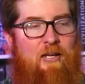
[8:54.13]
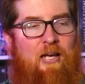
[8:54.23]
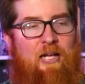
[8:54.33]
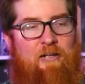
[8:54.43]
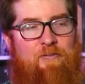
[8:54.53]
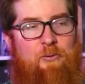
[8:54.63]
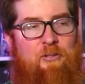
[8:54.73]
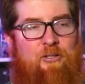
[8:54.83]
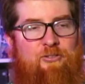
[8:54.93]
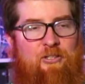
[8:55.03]
And of
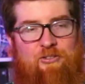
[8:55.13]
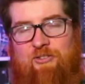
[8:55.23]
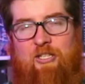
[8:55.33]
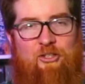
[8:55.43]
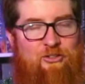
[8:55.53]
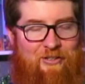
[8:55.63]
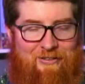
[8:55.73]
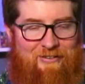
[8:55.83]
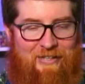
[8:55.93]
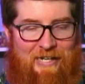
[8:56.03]
course, stickers and
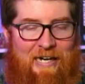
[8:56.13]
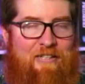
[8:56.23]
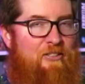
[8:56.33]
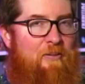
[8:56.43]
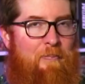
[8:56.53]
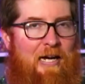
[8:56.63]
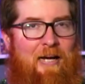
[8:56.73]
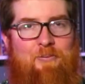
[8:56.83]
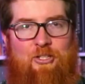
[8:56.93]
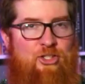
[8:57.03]
things that get added to the
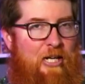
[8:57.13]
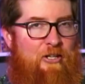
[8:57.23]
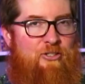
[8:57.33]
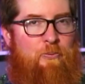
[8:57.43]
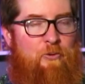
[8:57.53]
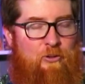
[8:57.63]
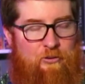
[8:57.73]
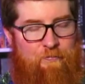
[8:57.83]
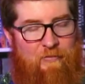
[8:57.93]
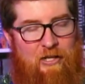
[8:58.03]
maps that change the world.